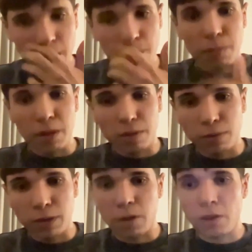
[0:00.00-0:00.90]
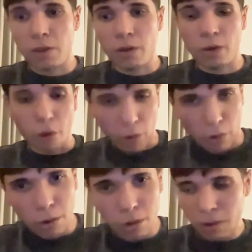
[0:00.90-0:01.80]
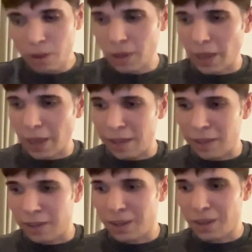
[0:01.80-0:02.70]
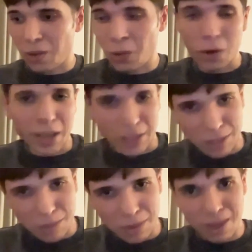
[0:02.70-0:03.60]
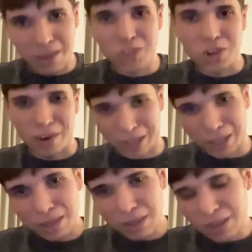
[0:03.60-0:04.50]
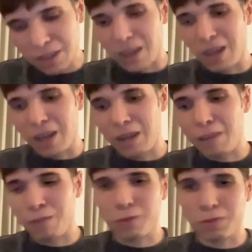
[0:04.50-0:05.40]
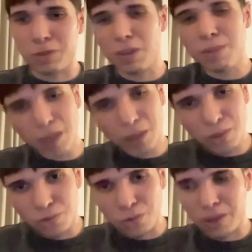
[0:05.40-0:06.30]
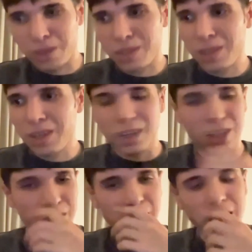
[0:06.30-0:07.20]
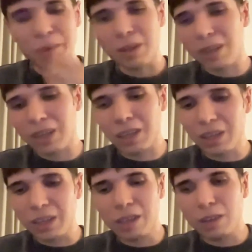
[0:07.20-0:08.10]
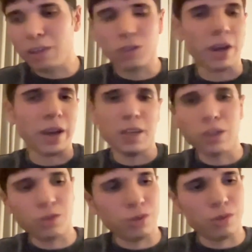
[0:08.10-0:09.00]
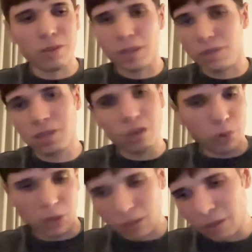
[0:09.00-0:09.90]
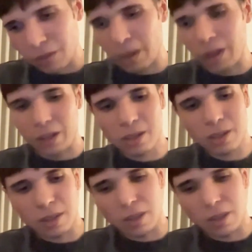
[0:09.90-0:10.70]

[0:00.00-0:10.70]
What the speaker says: between her and her ASP, Charlie. And from the subsequent runs, i.e. to send someone, right? Alice